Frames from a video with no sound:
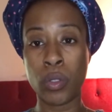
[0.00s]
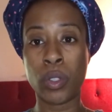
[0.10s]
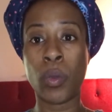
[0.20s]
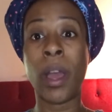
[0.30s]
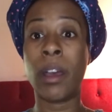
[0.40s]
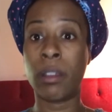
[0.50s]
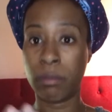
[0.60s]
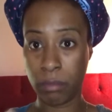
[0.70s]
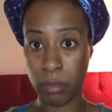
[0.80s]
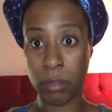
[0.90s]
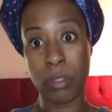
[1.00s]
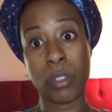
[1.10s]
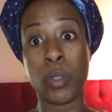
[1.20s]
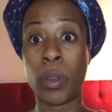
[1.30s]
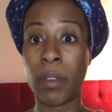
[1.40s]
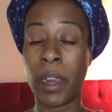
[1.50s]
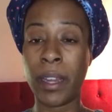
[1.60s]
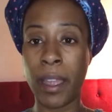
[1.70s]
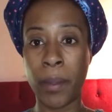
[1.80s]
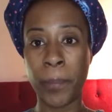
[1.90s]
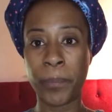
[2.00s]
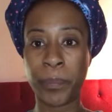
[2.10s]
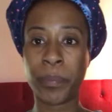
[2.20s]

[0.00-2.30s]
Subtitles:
So I'll do it right now.